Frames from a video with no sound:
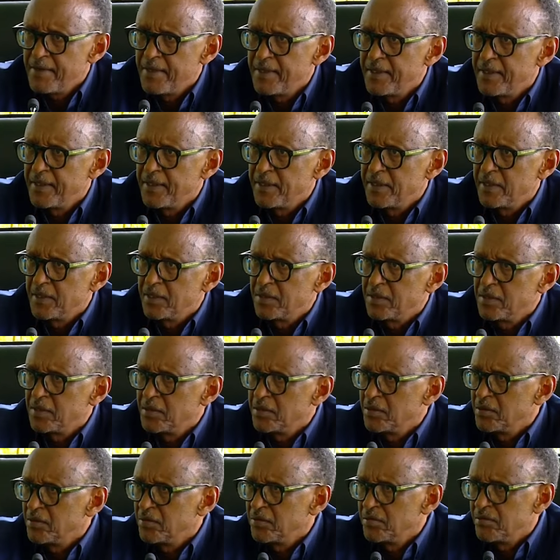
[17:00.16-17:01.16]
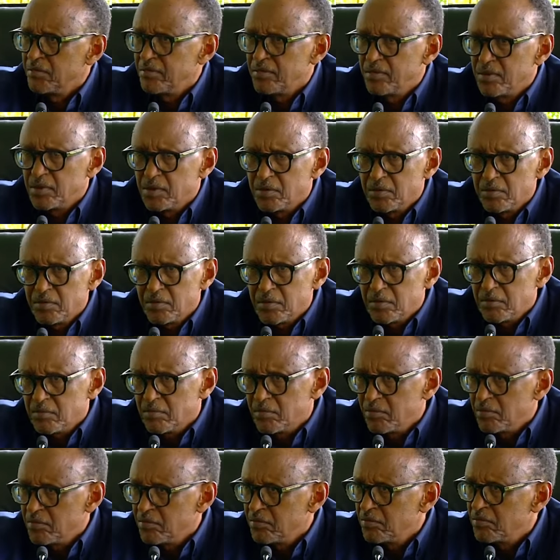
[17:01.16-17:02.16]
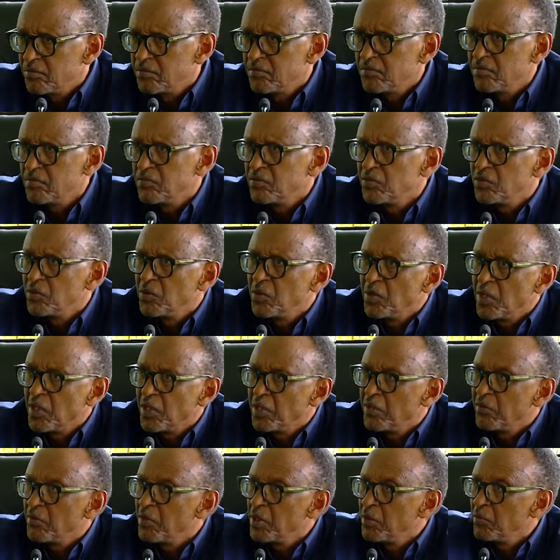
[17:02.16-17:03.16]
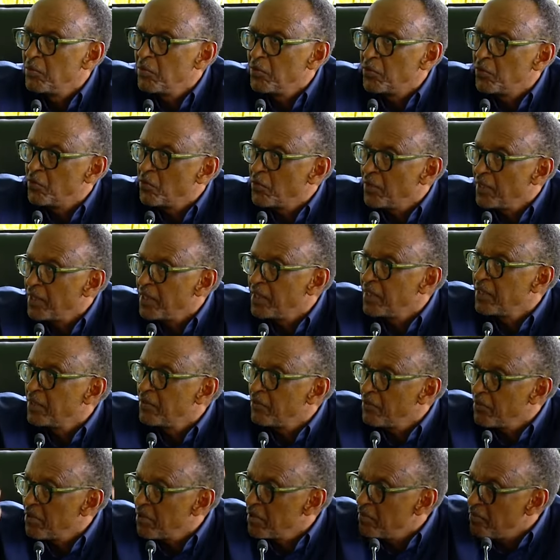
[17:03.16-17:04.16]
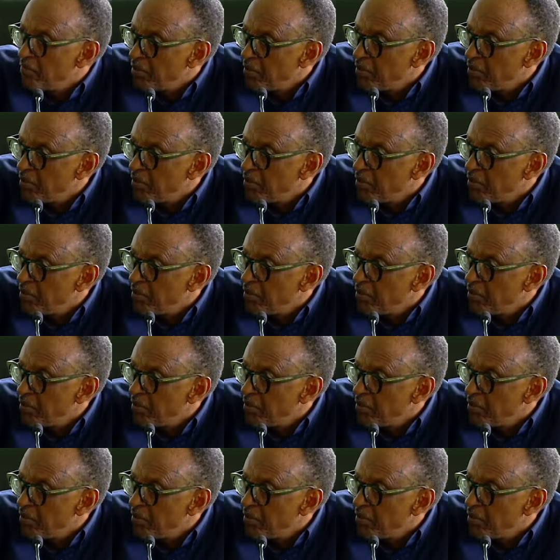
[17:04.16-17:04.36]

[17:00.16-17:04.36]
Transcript: Uh, we, were able to connect with the